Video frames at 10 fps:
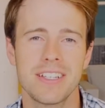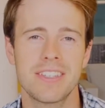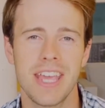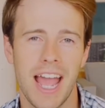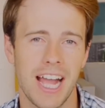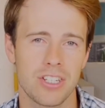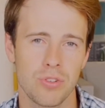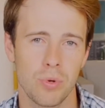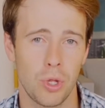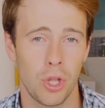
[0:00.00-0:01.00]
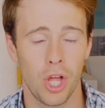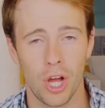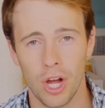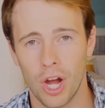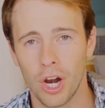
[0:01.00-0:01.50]
is the actual
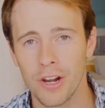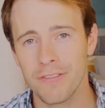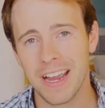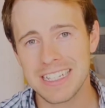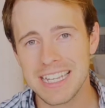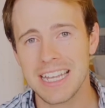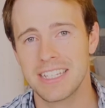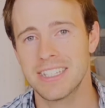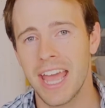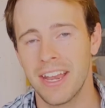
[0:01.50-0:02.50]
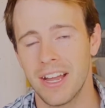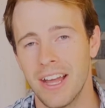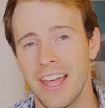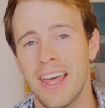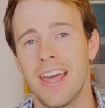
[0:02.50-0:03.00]
R F I D
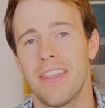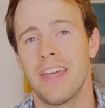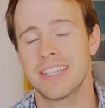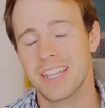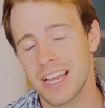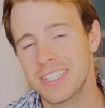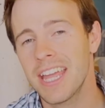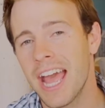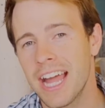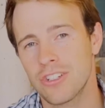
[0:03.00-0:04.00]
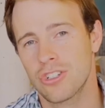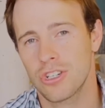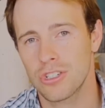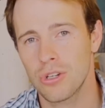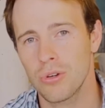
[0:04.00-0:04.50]
antenna that's
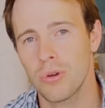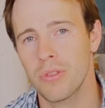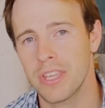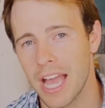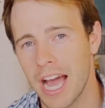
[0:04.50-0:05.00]
attached to the